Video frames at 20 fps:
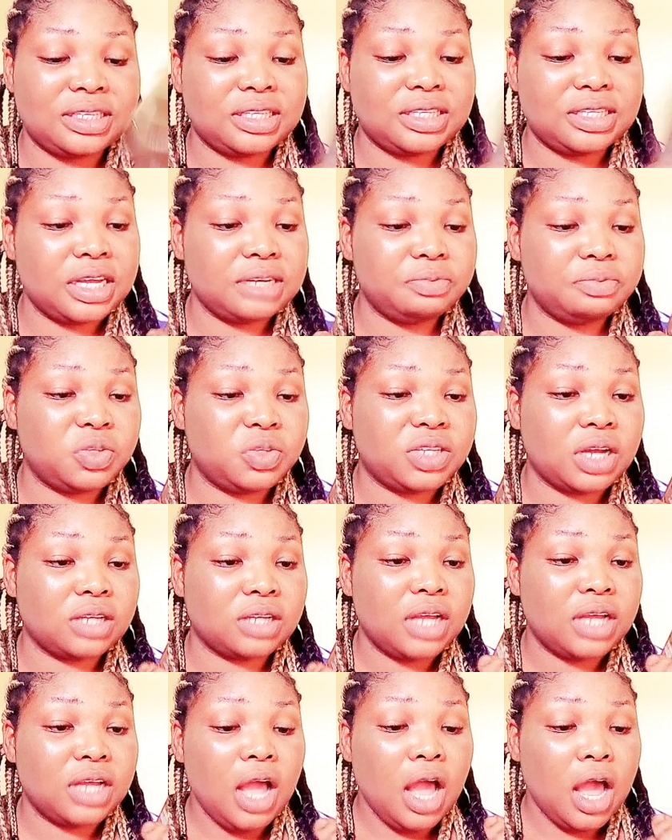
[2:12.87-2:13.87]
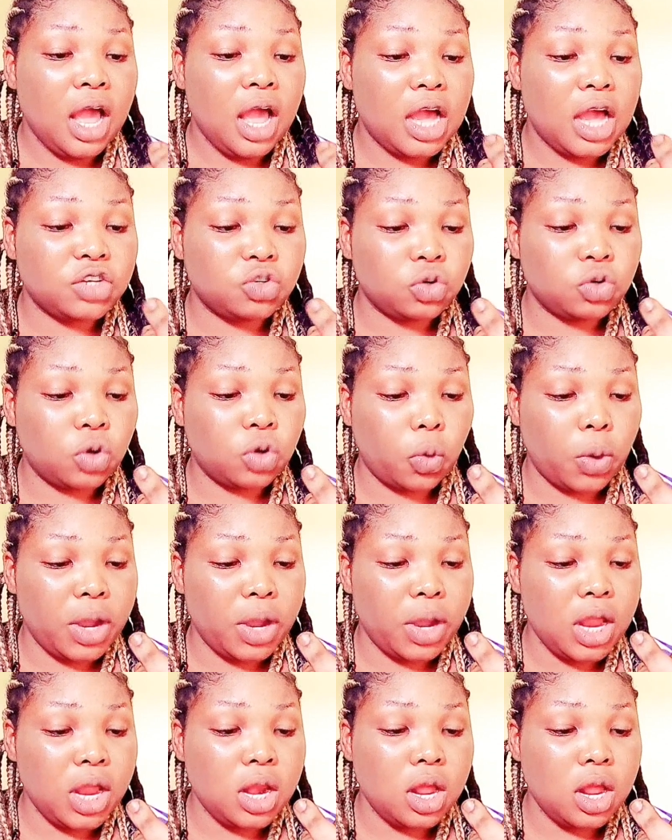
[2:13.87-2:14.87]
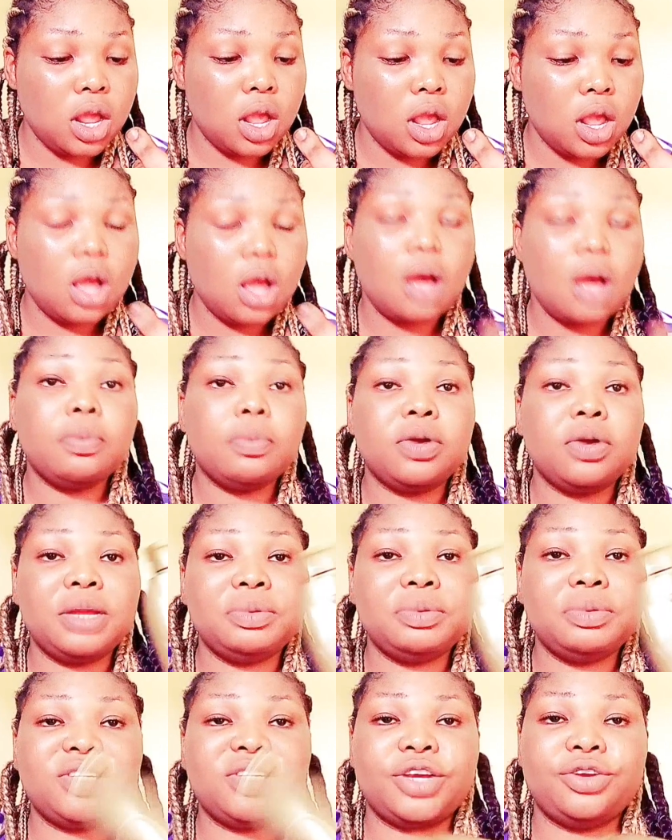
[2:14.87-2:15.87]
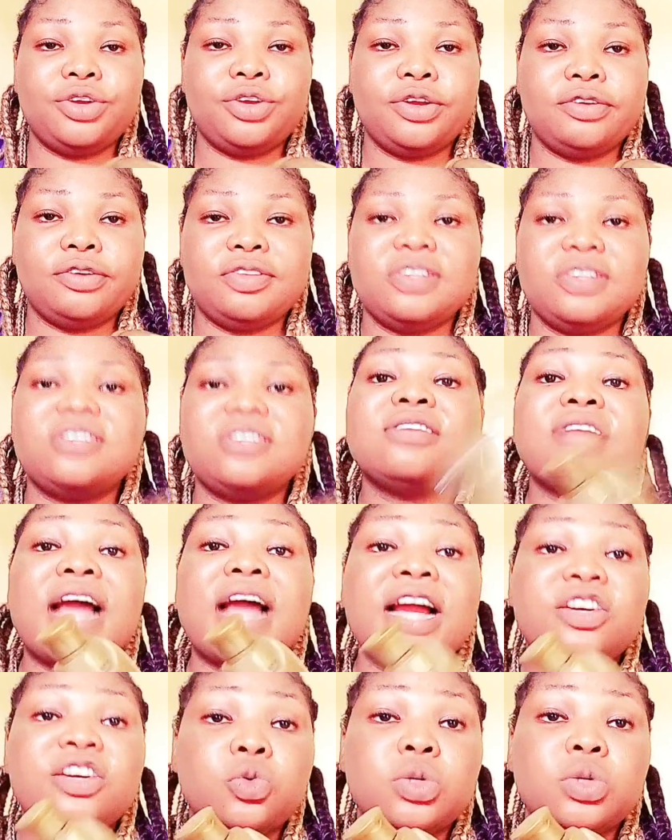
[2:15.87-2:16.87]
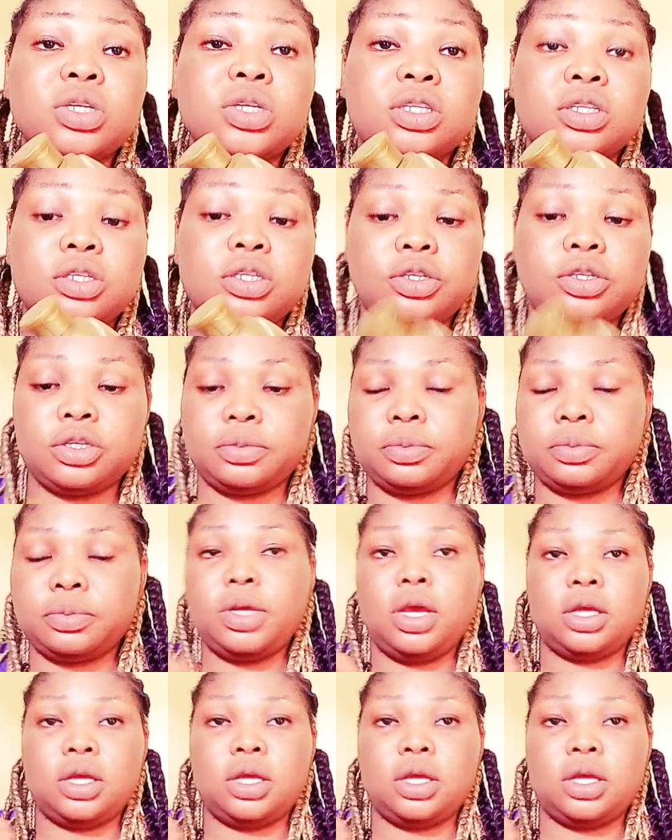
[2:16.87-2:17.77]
It's said without hydroquine, but let me tell you lovelies, there's hydroquine in this cream.